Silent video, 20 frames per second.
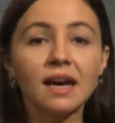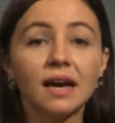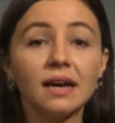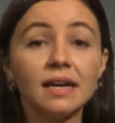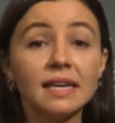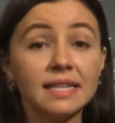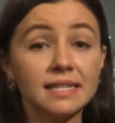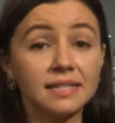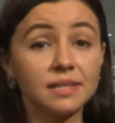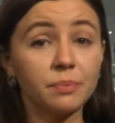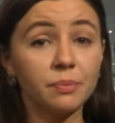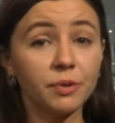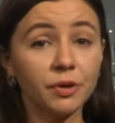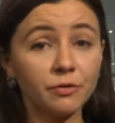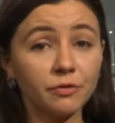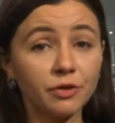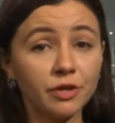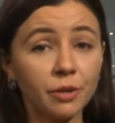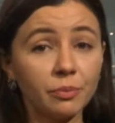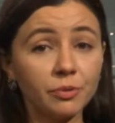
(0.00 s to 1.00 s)
It is the
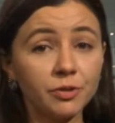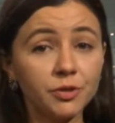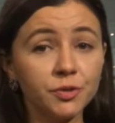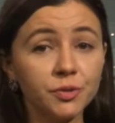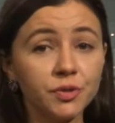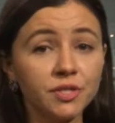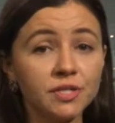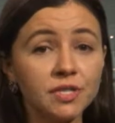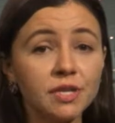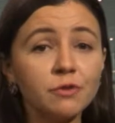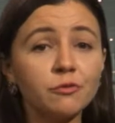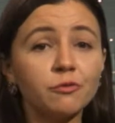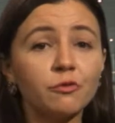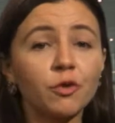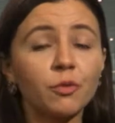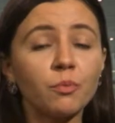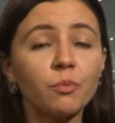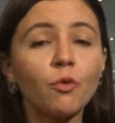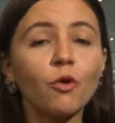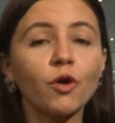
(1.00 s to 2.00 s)
perfect opportunity
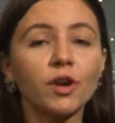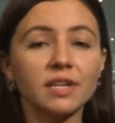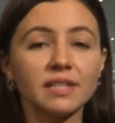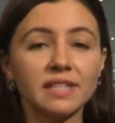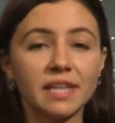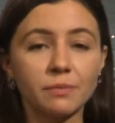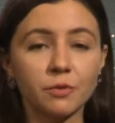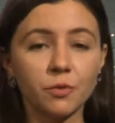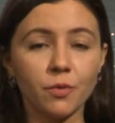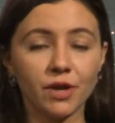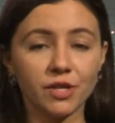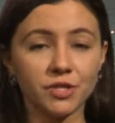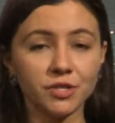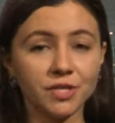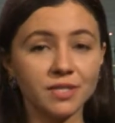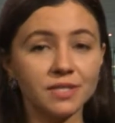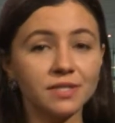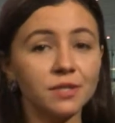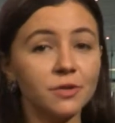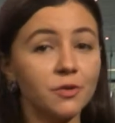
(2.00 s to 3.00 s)
for more in-depth
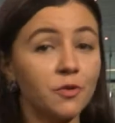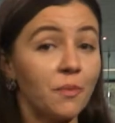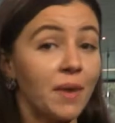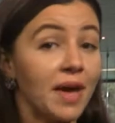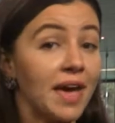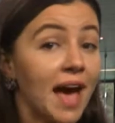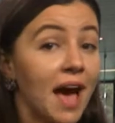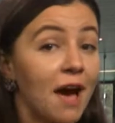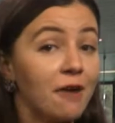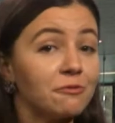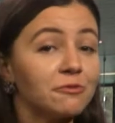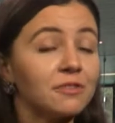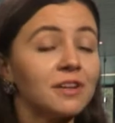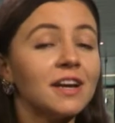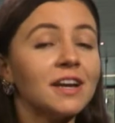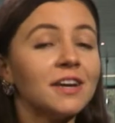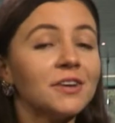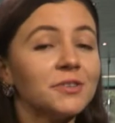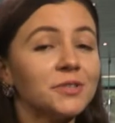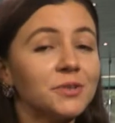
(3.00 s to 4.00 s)
questions you may have.
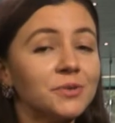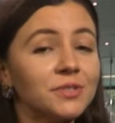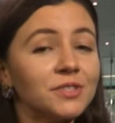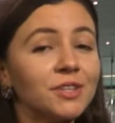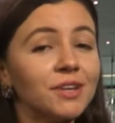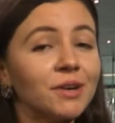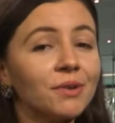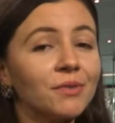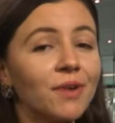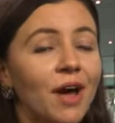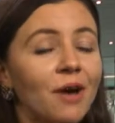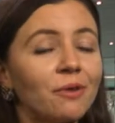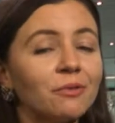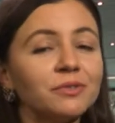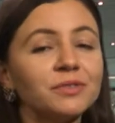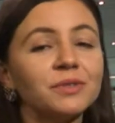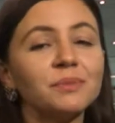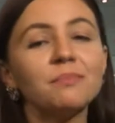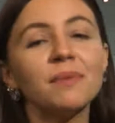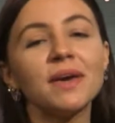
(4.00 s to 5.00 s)
So stick
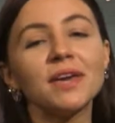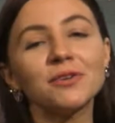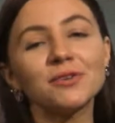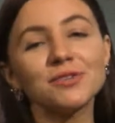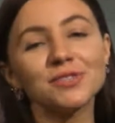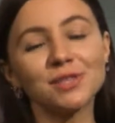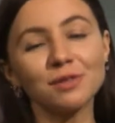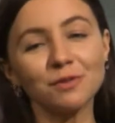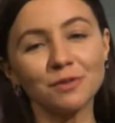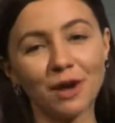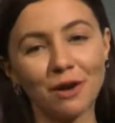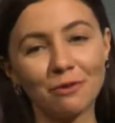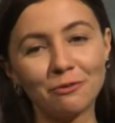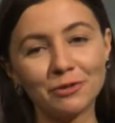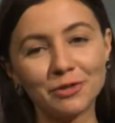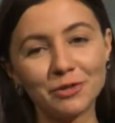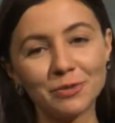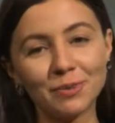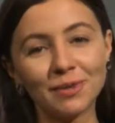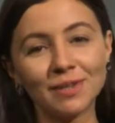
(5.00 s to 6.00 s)
around, make yourself
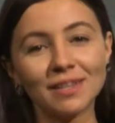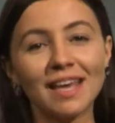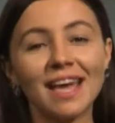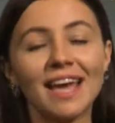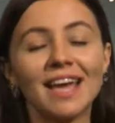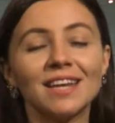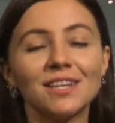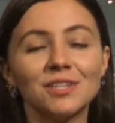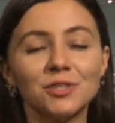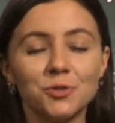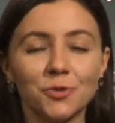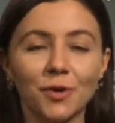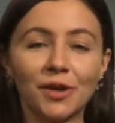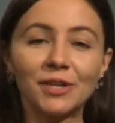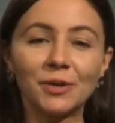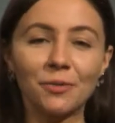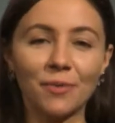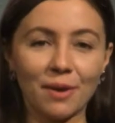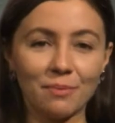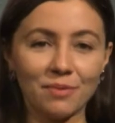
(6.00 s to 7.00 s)
comfortable, and enjoy
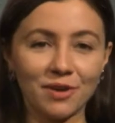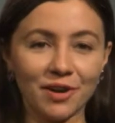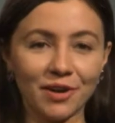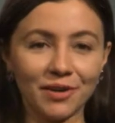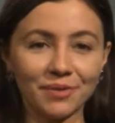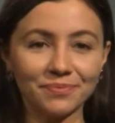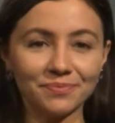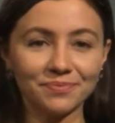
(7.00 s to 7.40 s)
the webinar.